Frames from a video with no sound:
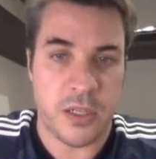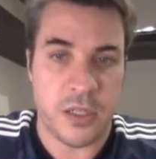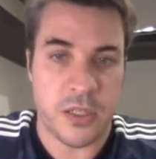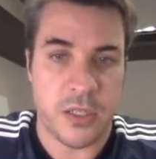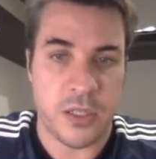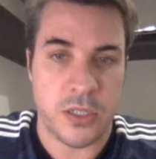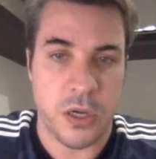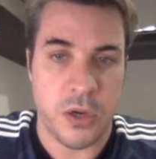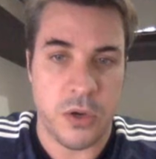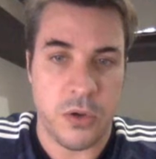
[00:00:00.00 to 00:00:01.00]

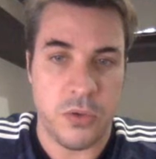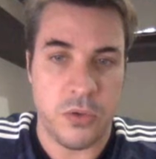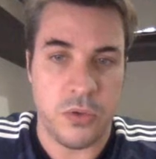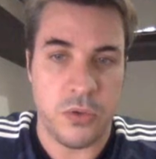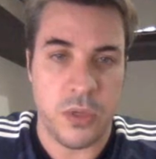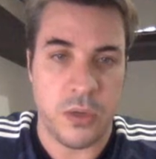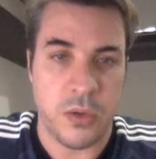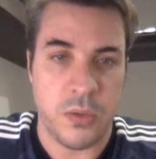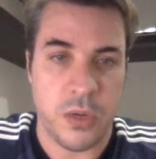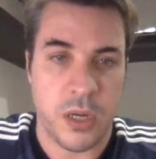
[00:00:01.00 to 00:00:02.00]
So I
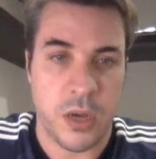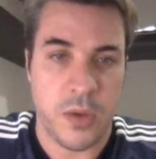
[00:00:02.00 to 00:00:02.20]
want to go